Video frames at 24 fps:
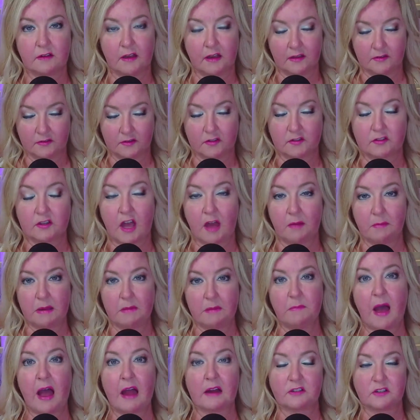as it's
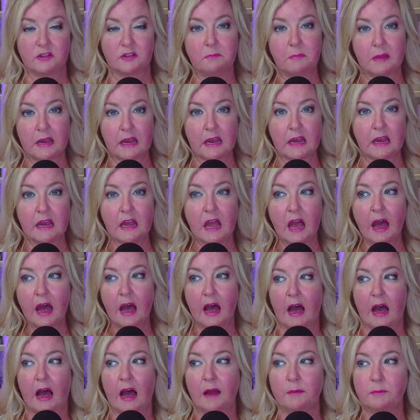coming back to me,
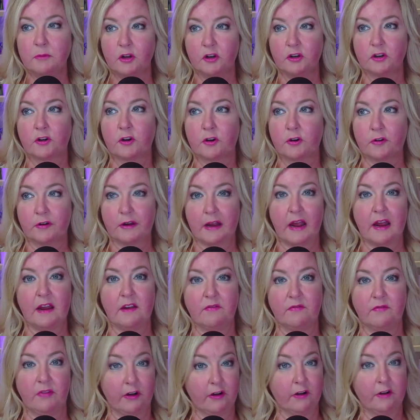I'm going to create
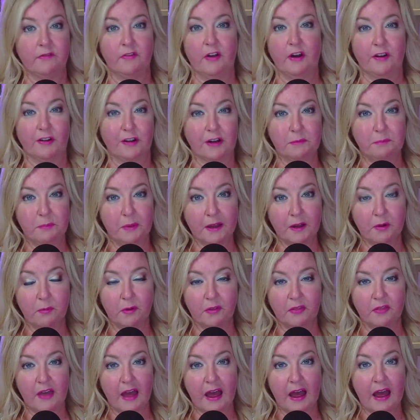very, very big
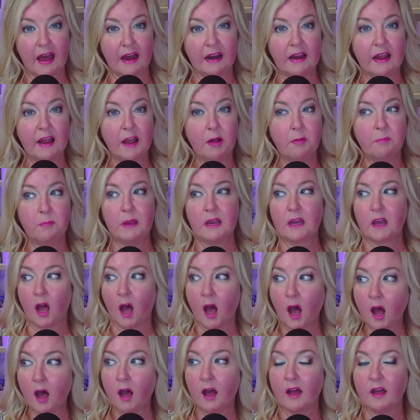with that
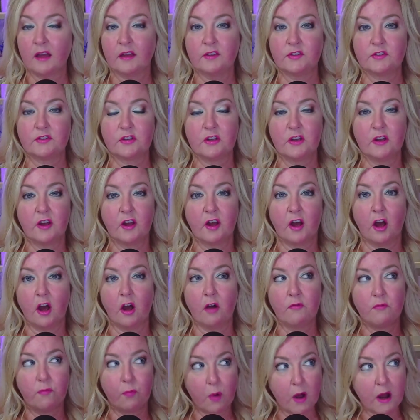because
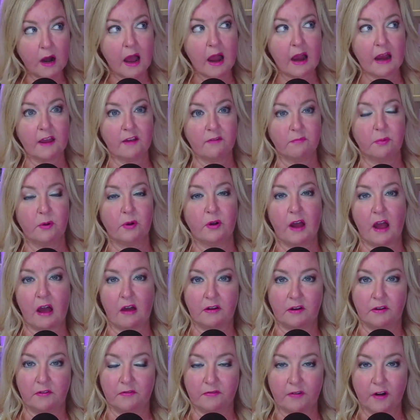of what I have put
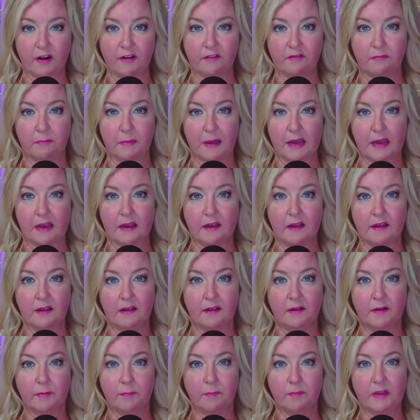out in front of me.
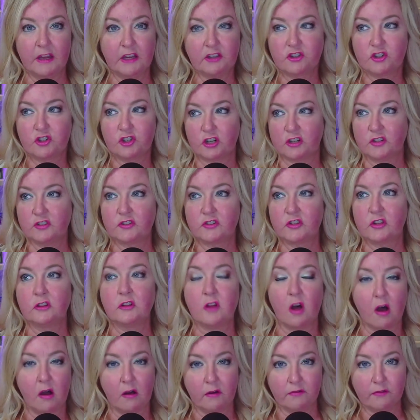It's just the
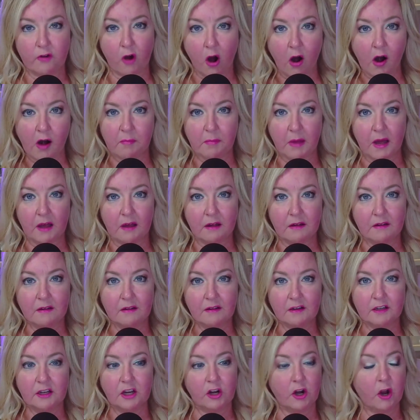law of karma.
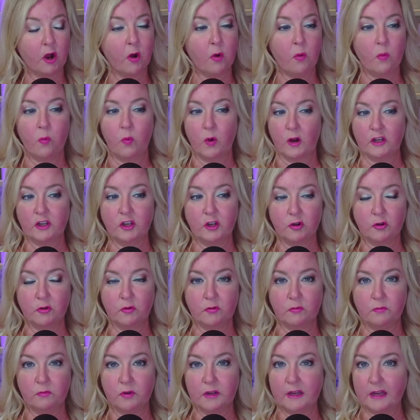You know, what you
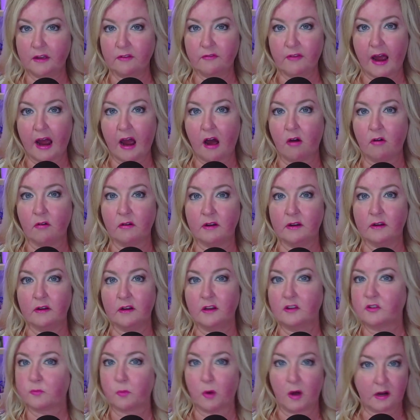give out
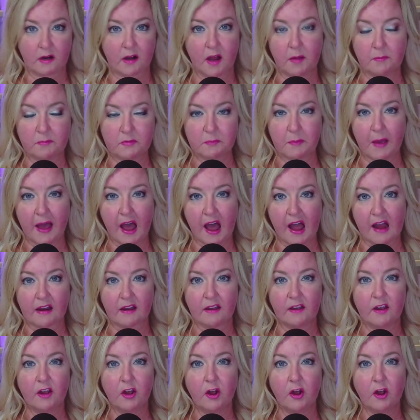is what comes back.